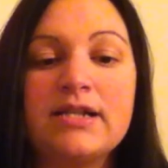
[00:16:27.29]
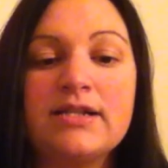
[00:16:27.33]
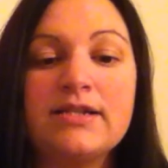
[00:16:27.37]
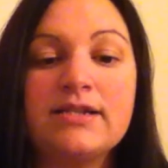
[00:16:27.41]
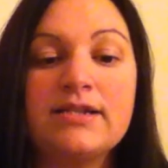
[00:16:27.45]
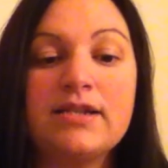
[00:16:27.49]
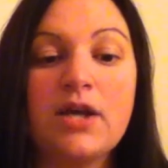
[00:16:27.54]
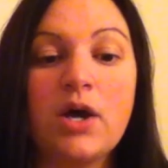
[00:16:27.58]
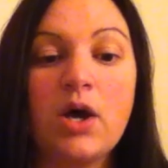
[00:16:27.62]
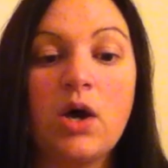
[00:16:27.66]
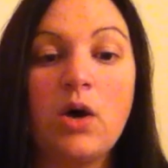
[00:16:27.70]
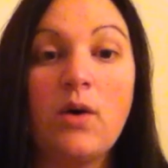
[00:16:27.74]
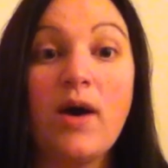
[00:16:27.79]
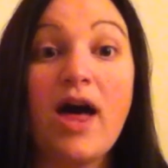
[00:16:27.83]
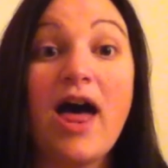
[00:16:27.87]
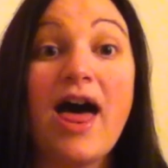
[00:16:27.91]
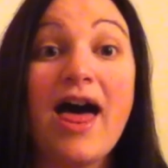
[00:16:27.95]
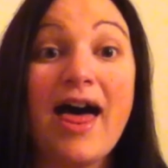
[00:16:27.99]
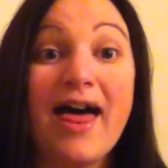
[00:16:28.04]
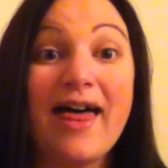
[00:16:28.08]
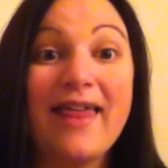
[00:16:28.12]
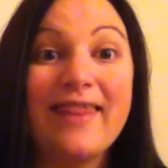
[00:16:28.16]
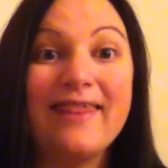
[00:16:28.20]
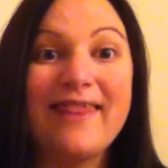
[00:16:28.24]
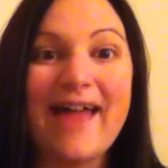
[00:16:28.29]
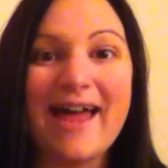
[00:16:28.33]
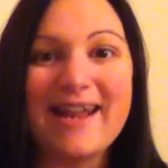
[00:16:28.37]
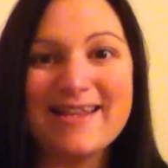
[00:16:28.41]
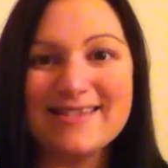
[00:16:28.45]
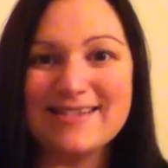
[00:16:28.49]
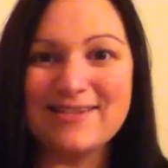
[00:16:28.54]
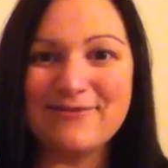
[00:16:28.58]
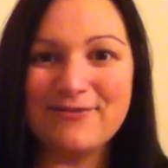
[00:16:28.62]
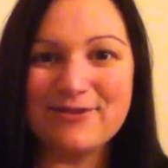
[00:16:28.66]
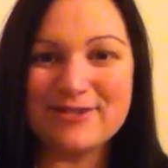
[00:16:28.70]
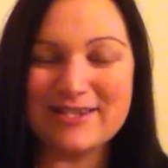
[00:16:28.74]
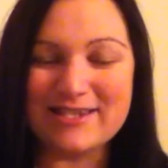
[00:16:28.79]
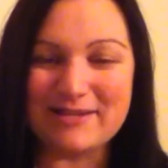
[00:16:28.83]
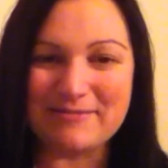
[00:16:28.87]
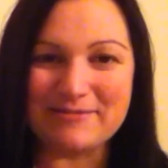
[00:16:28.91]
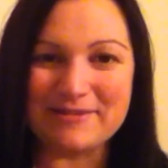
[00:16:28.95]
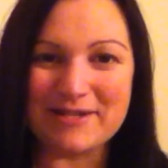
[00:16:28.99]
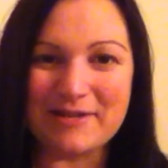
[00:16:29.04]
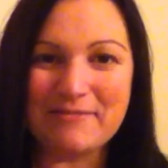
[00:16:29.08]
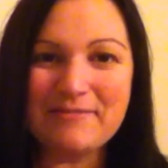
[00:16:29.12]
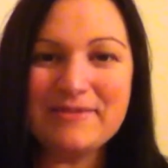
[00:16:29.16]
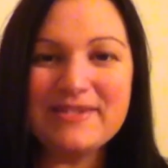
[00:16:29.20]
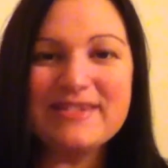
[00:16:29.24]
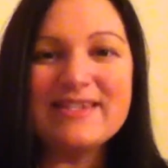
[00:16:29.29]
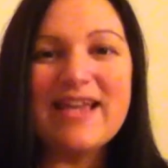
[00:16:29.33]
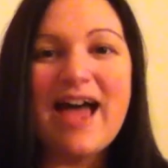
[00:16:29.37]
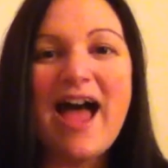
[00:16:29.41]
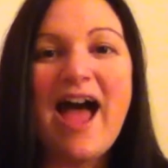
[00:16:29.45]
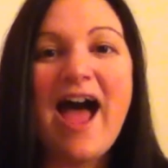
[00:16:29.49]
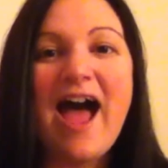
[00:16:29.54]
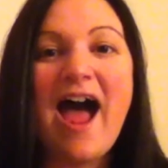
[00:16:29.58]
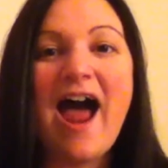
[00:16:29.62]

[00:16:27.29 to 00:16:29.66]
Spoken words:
So that is it for symptoms.